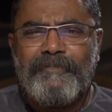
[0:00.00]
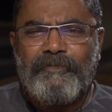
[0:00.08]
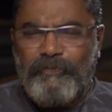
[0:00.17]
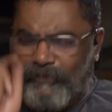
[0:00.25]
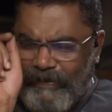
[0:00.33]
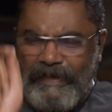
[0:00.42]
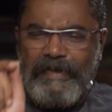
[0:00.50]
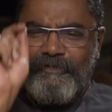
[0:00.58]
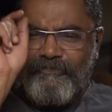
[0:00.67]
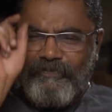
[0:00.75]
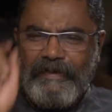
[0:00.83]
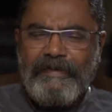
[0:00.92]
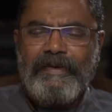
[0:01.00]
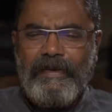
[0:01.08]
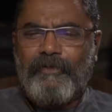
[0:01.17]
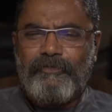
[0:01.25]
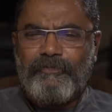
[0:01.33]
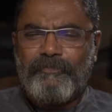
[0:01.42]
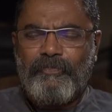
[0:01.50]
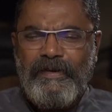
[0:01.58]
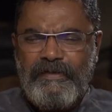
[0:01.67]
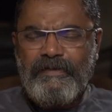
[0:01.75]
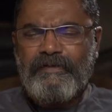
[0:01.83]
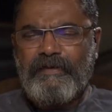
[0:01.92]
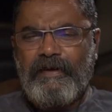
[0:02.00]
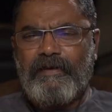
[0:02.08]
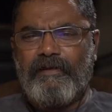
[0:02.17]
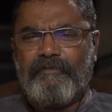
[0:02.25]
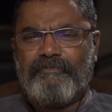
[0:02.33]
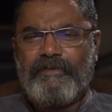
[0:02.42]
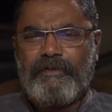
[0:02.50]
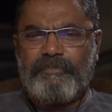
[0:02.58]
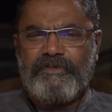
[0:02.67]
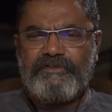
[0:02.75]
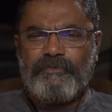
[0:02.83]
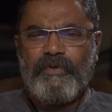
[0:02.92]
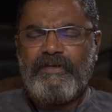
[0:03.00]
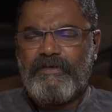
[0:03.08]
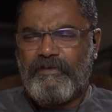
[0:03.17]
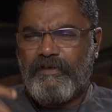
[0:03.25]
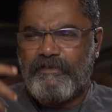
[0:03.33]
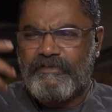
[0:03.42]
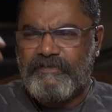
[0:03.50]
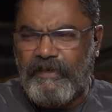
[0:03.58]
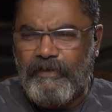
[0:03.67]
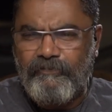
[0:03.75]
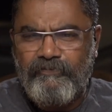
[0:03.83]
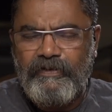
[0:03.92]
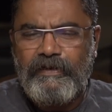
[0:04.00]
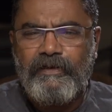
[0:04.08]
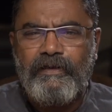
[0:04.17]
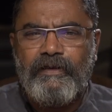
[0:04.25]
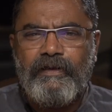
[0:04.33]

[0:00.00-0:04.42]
If you really find out, why didn't I love that person? Why didn't I say, feel?